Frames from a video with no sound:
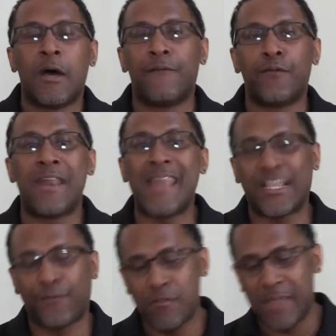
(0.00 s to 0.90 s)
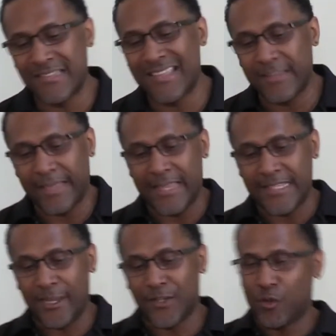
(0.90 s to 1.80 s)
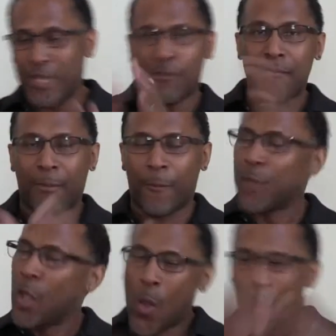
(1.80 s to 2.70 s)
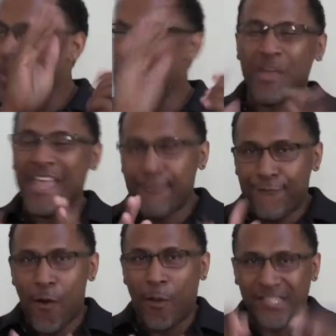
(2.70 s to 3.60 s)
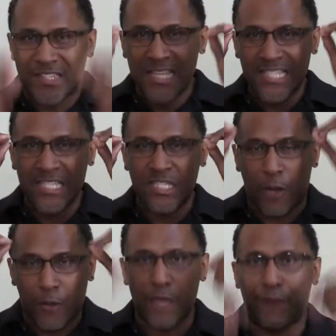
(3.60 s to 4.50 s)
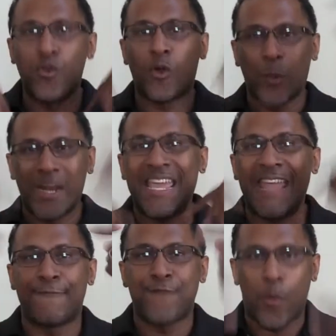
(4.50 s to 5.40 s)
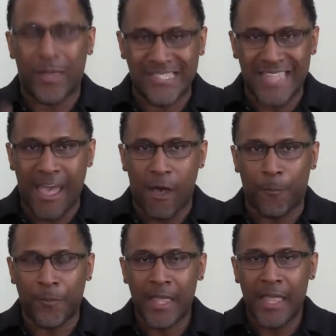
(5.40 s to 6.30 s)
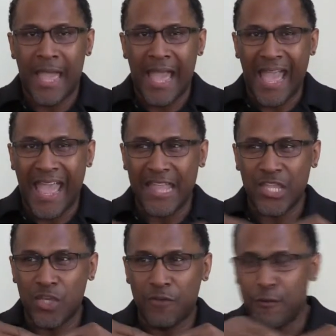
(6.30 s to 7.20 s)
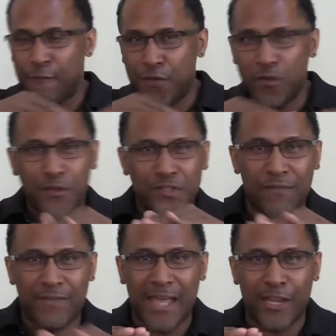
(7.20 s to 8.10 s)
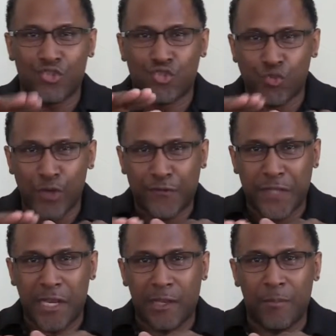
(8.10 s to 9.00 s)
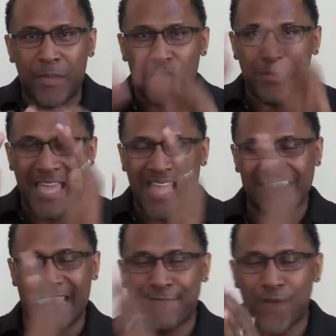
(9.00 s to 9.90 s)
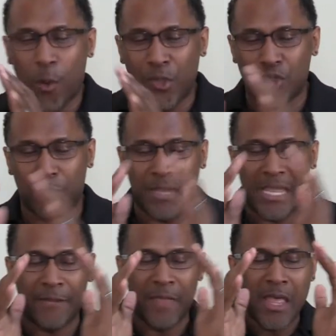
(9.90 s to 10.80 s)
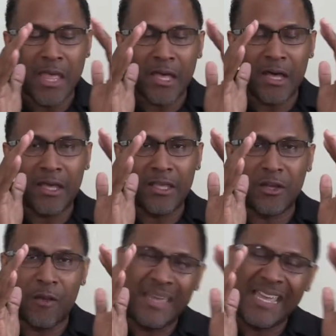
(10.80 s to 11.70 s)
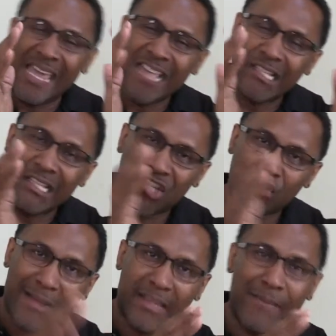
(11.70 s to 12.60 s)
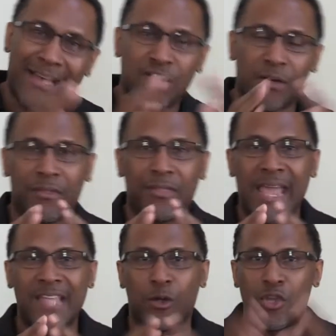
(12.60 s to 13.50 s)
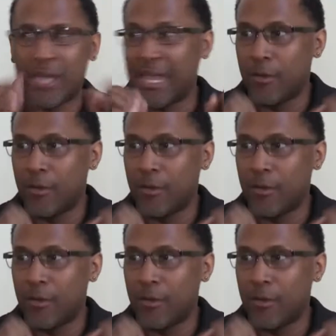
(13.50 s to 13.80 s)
for the next few minutes. Let's look at this here. So again, remember, when you're in focus, if you're already in focus now, and you feel yourself kind of drifting a little bit, you can't stay focused, you're being, be easily distracted by certain things, or you kind